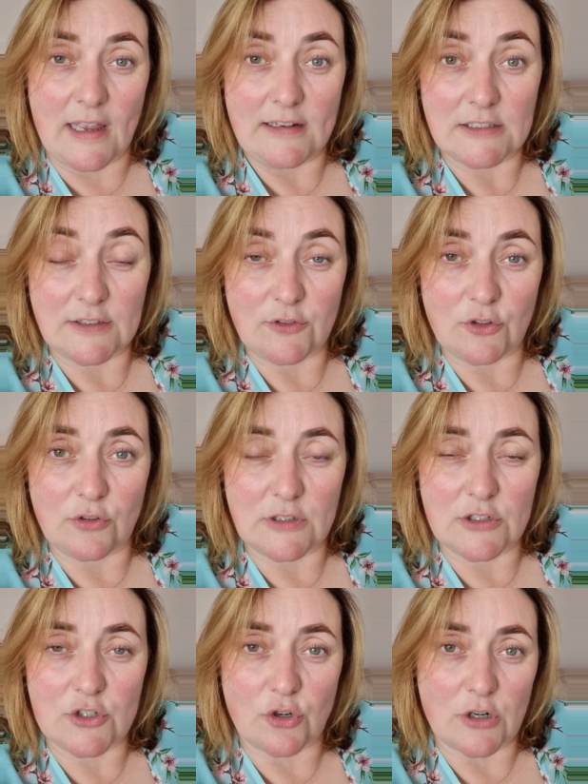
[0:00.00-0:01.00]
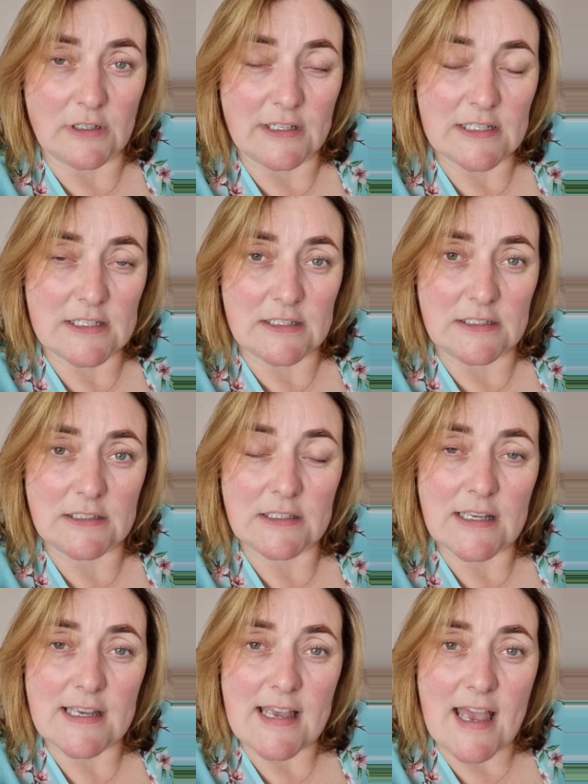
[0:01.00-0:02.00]
interviewing, shortlisting,
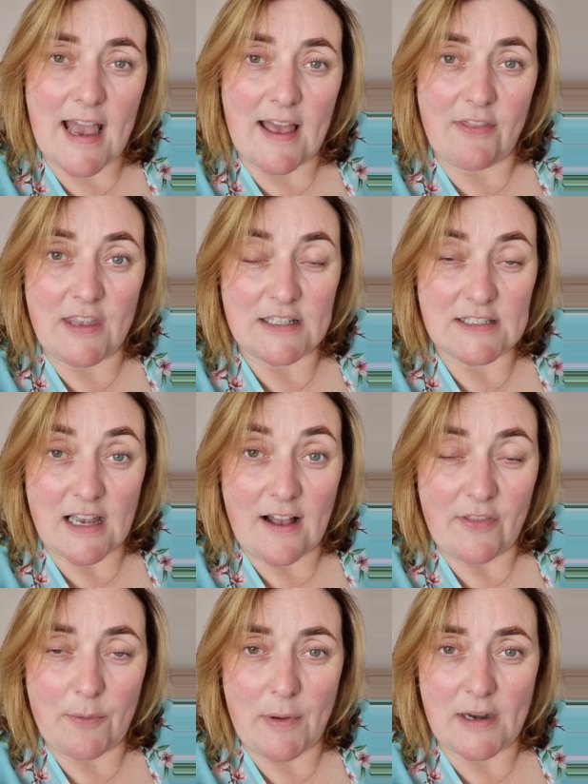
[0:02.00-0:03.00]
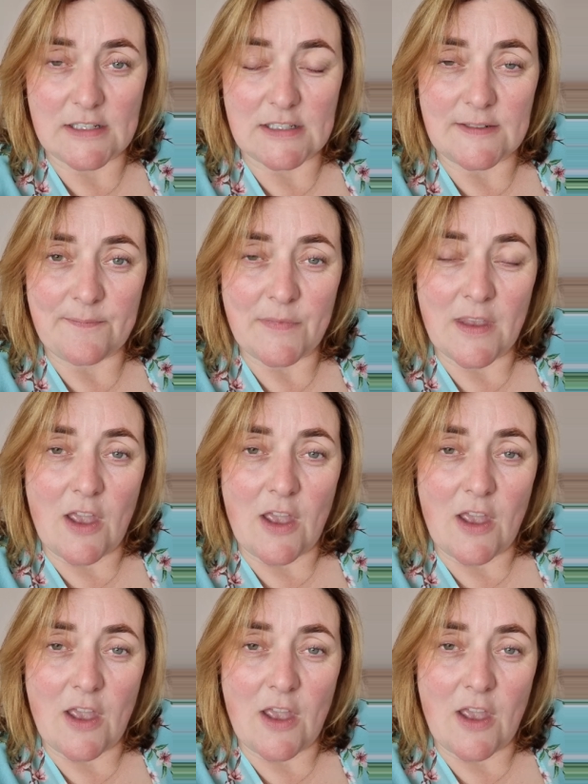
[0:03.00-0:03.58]
and then starting the person.